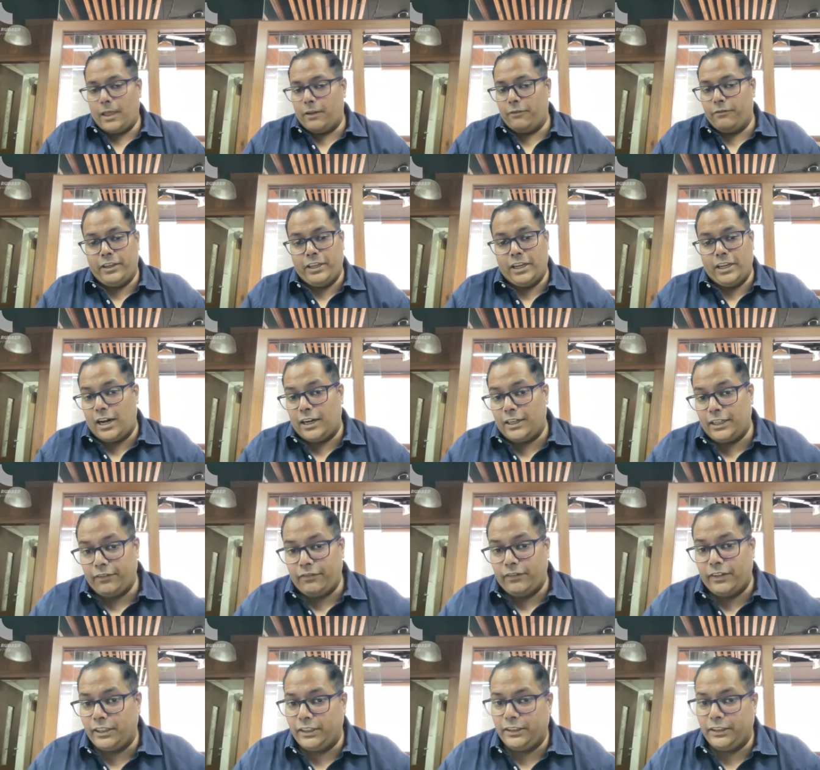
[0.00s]
we are
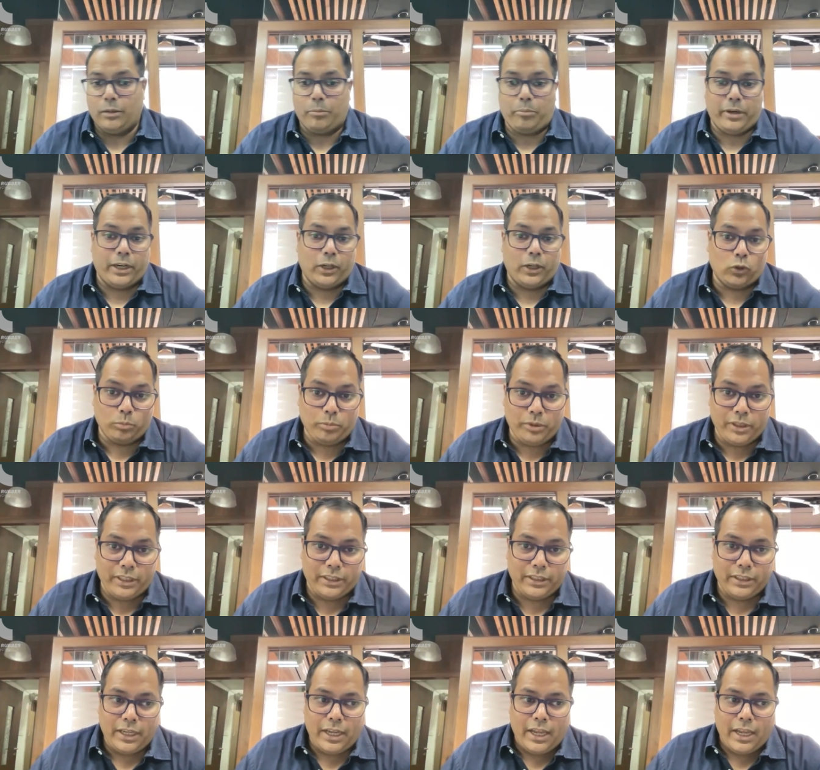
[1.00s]
definitely the player to be
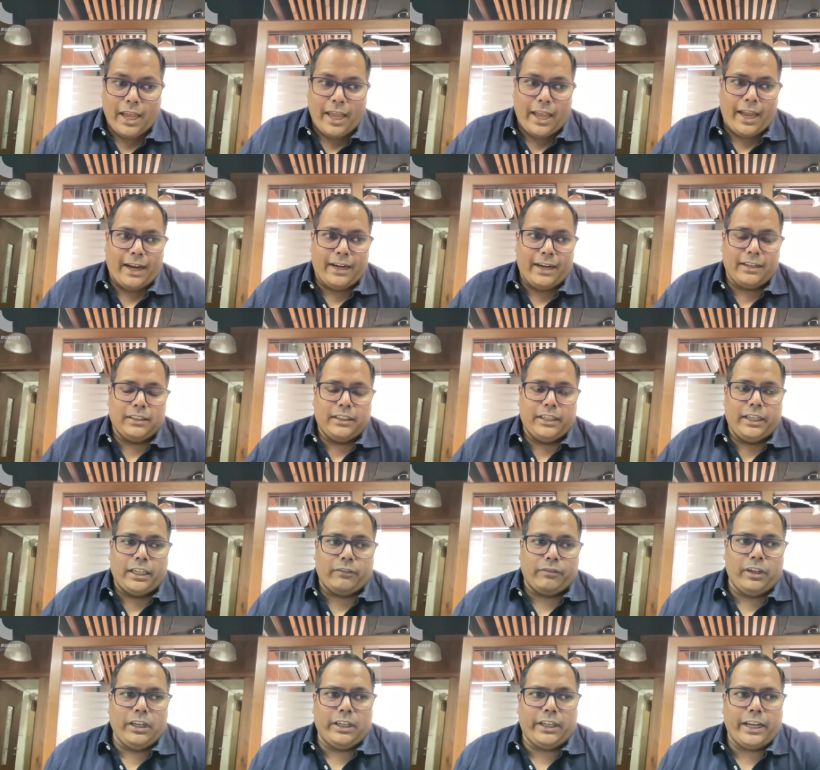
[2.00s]
in. And
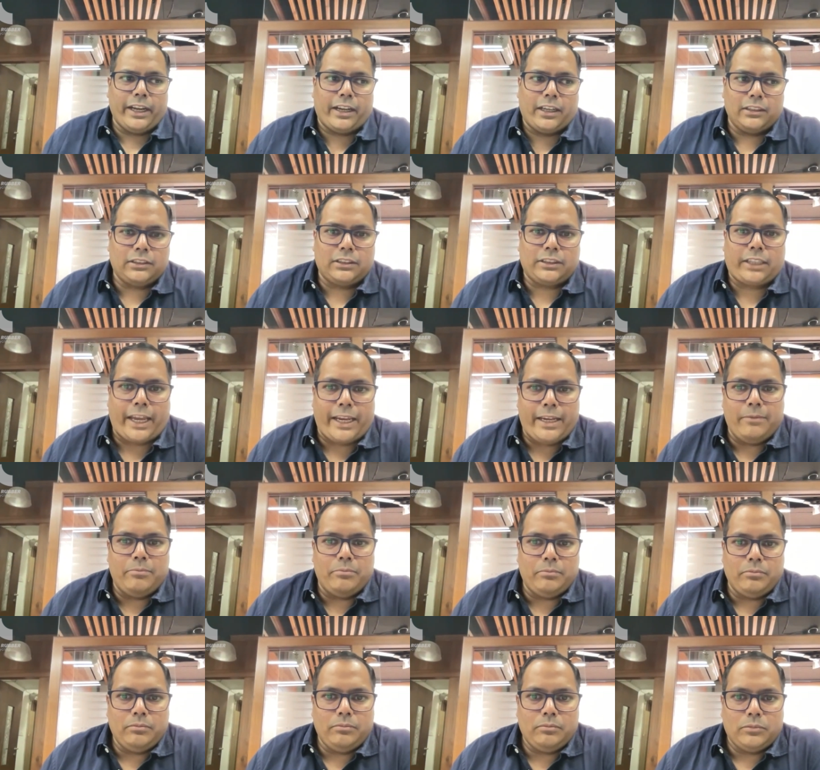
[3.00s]
it will take us
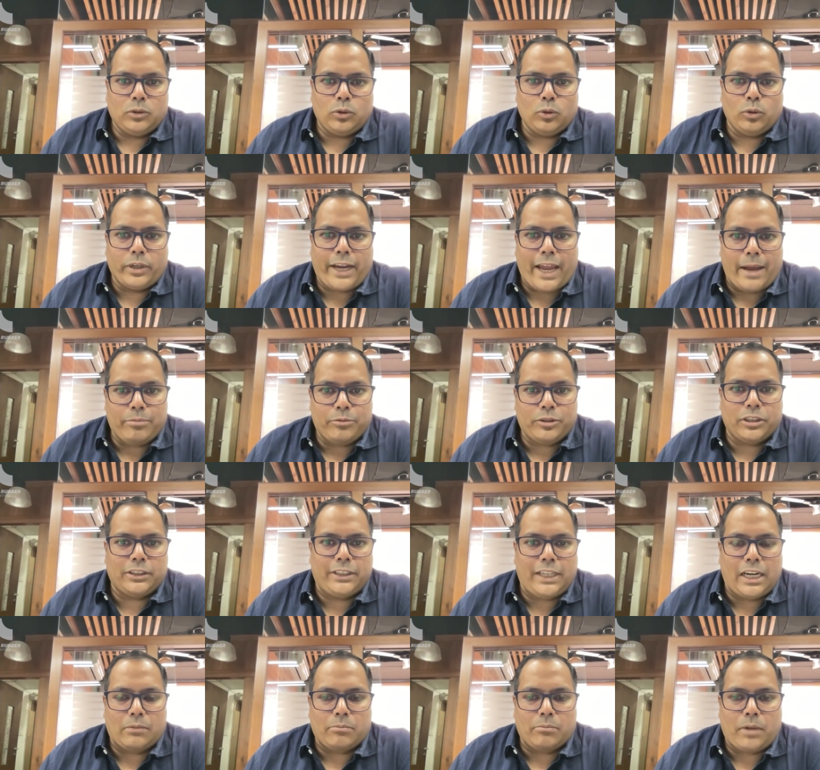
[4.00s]
time to capture
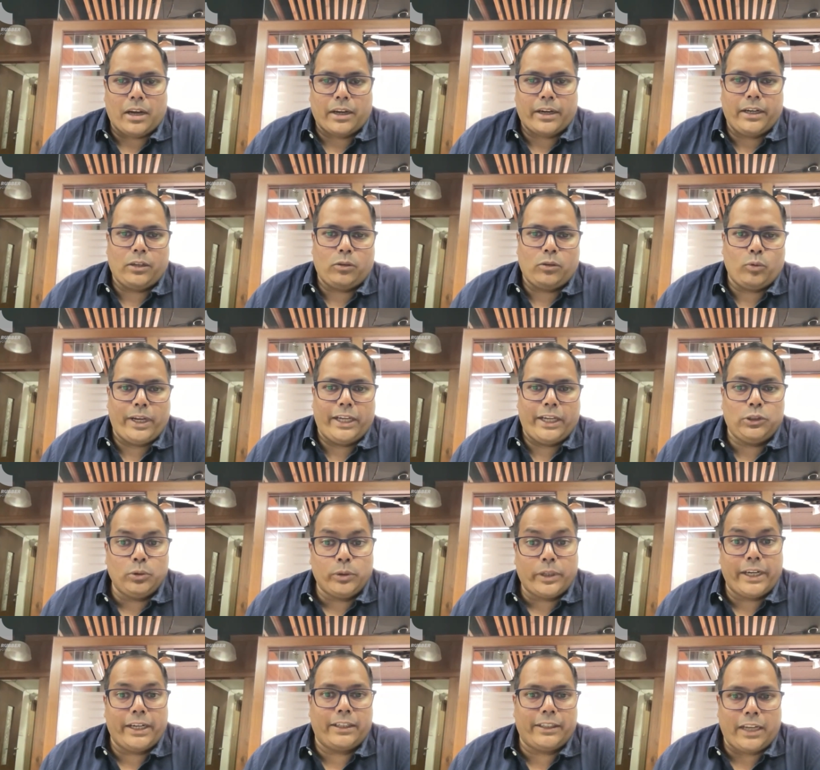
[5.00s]
that market, to
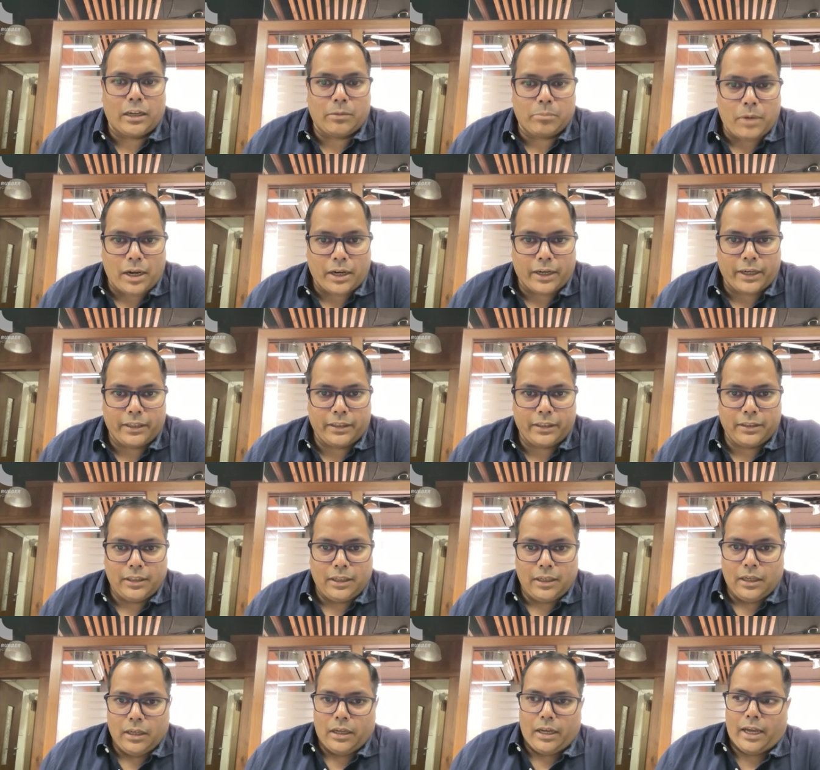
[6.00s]
educate that market.
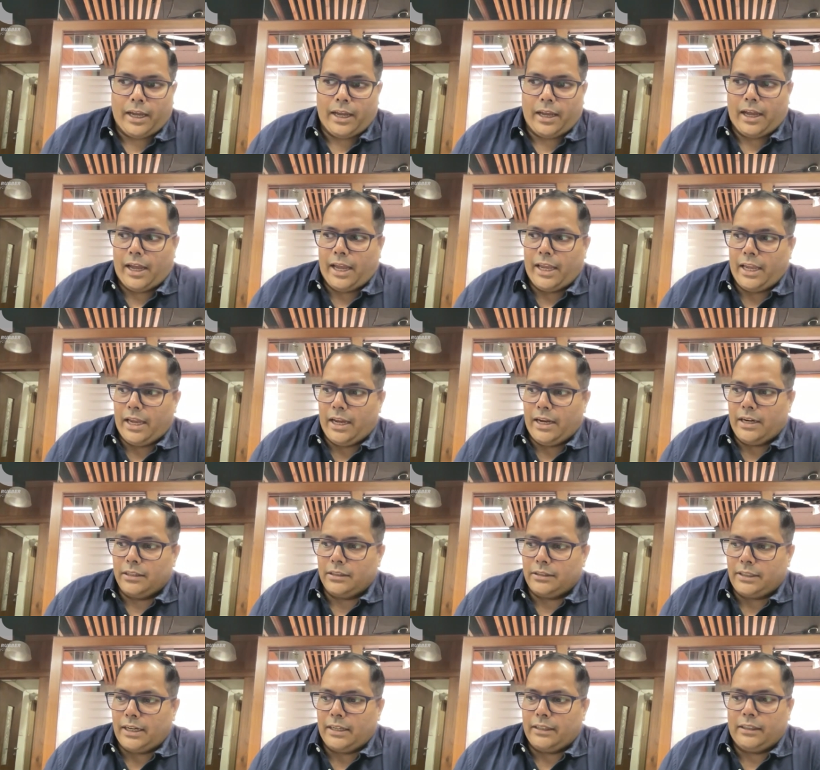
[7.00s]
I
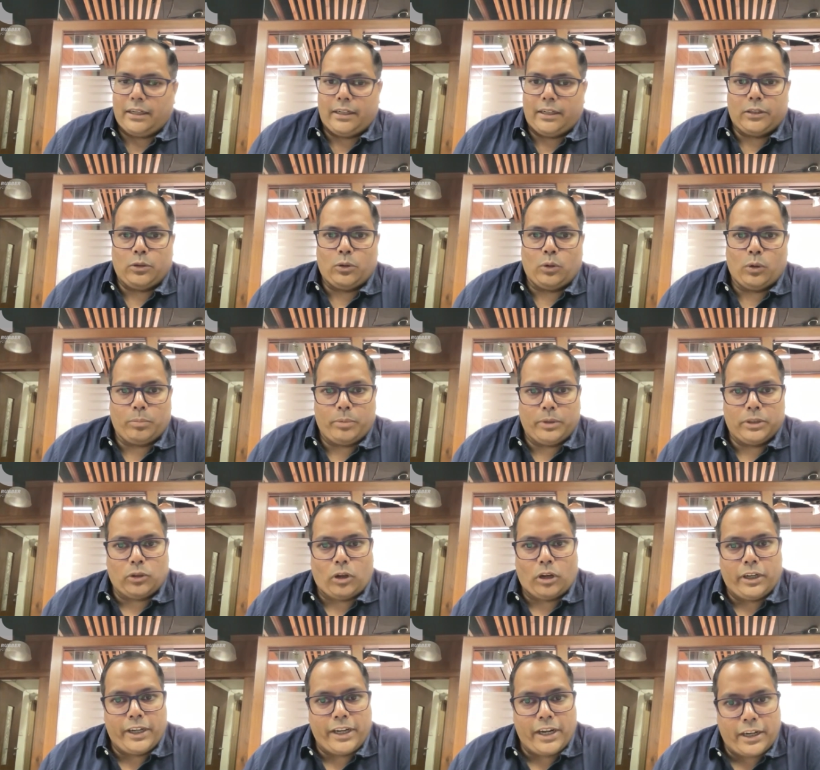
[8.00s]
understand that Europe is
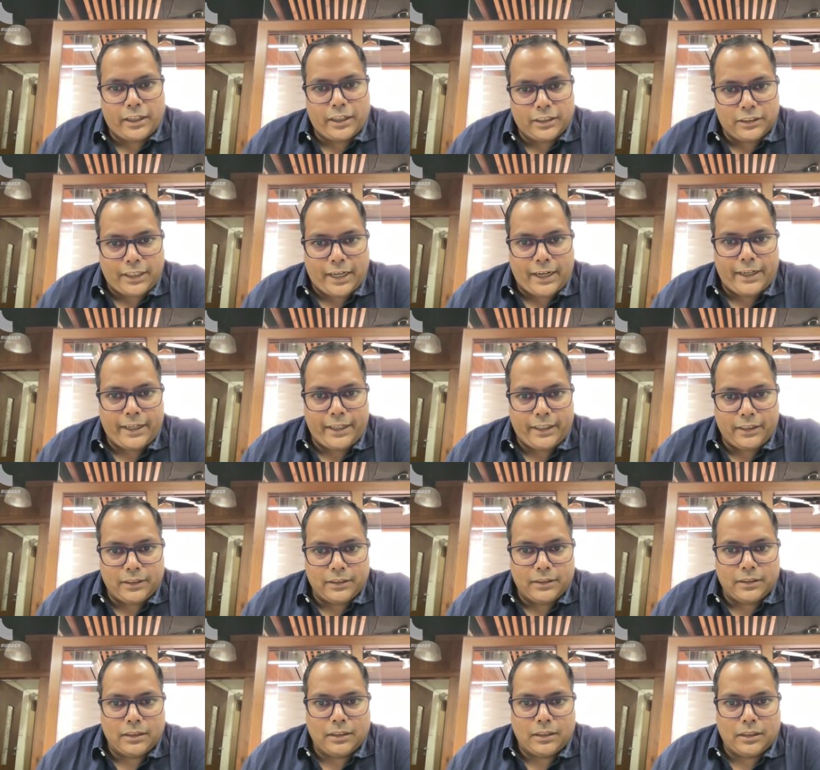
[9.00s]
already
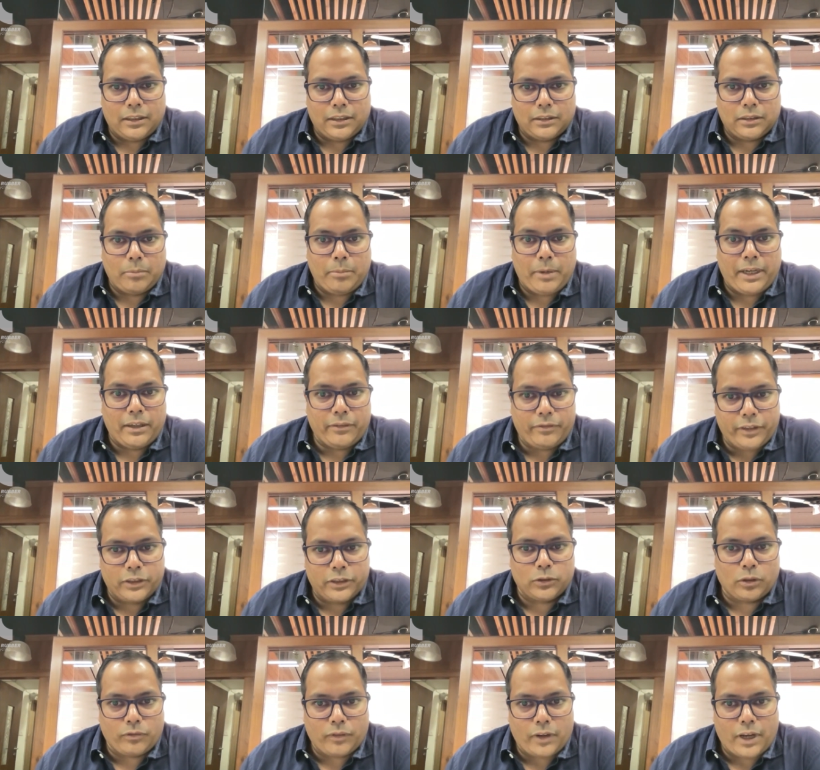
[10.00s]
understanding uh, the
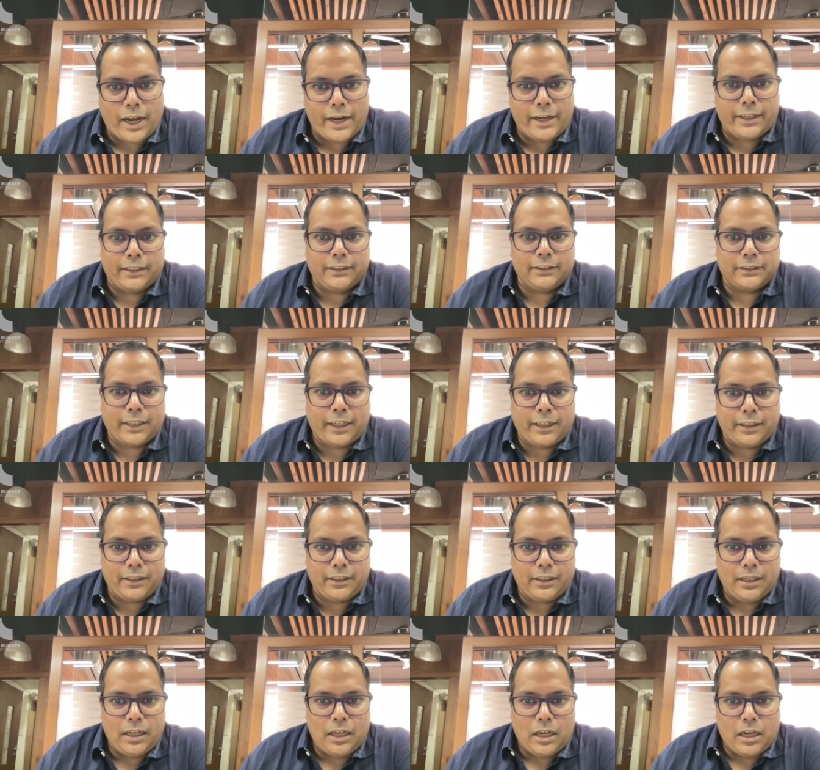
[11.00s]
benefits of a high tensile
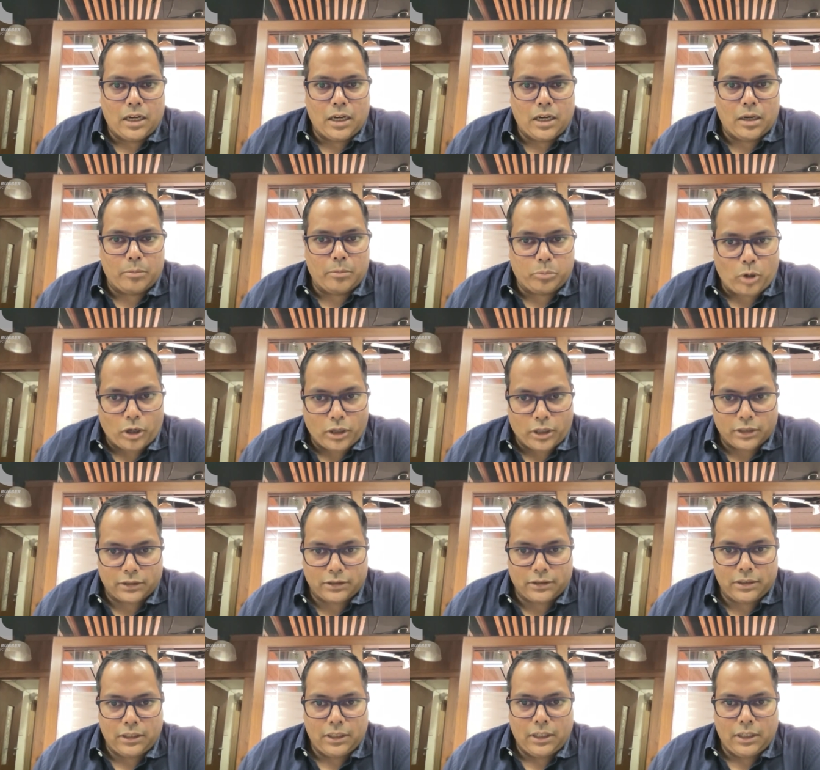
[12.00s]
uh, product,